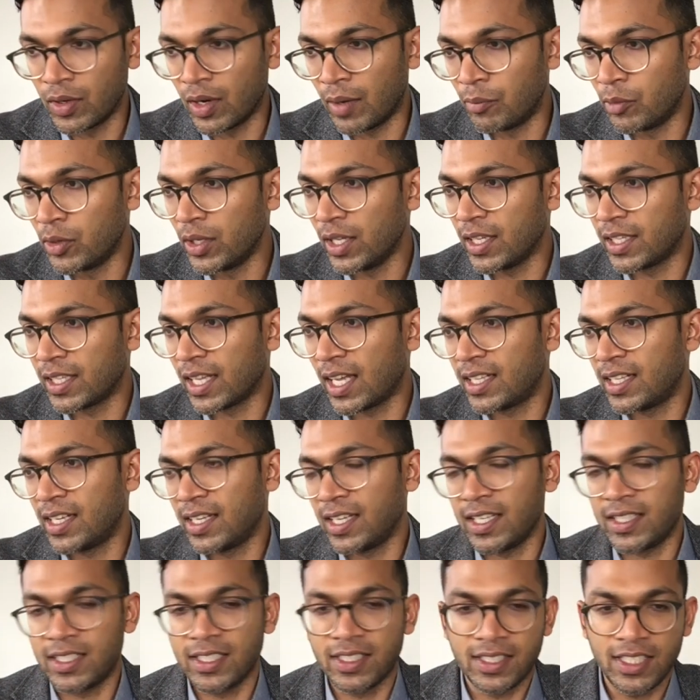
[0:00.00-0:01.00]
I'm really glad that I
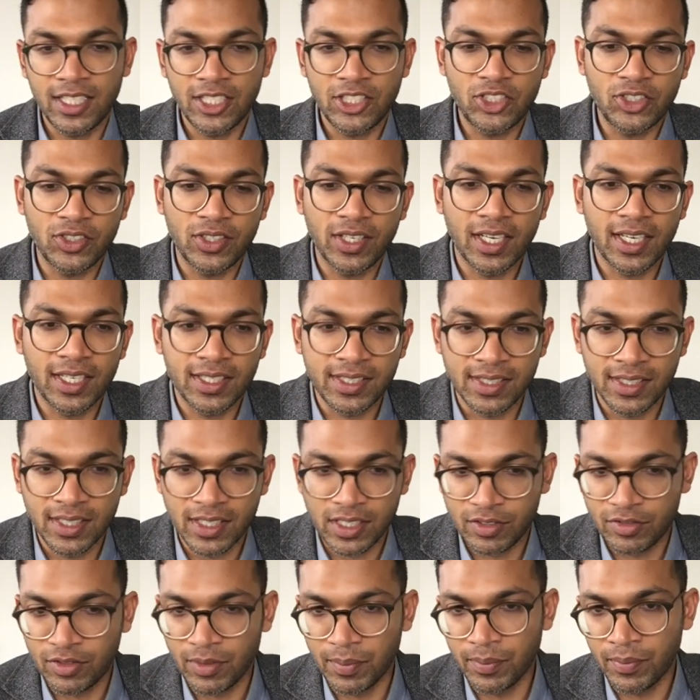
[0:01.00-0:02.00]
get to teach you guys
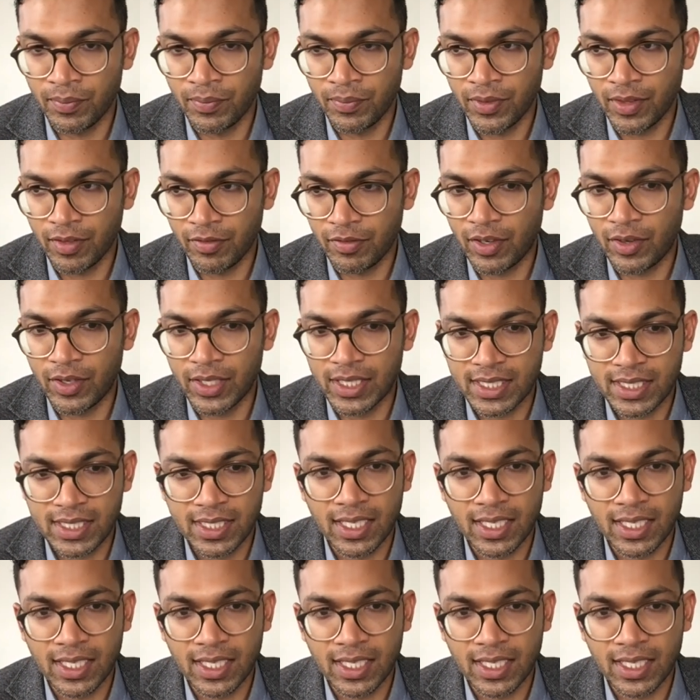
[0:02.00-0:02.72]
this from the very